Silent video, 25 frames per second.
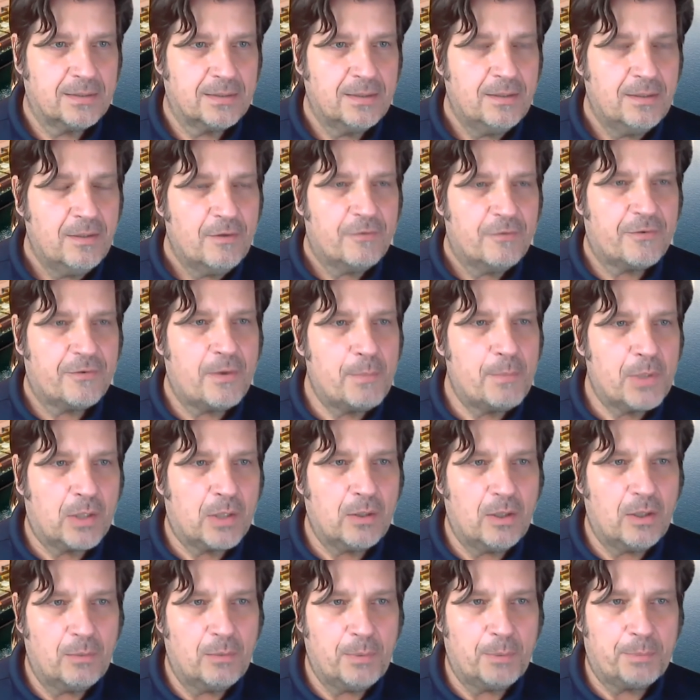from a
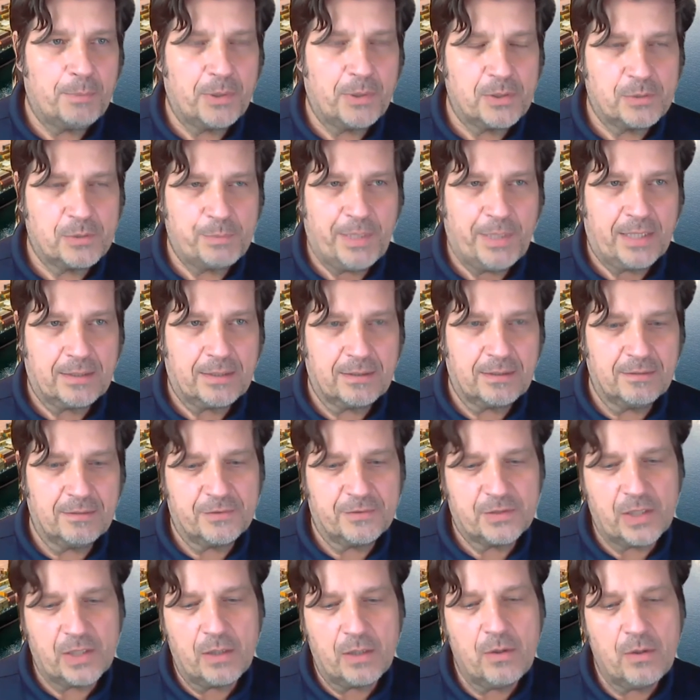global perspective?
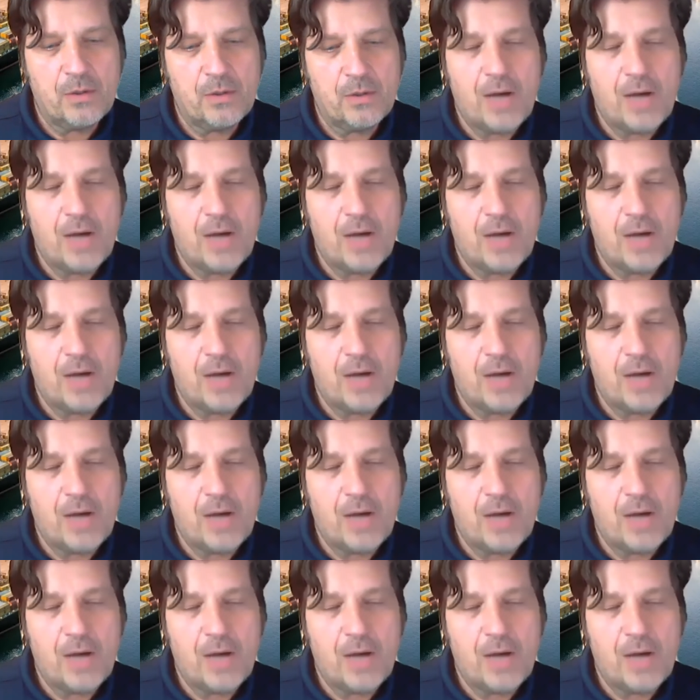So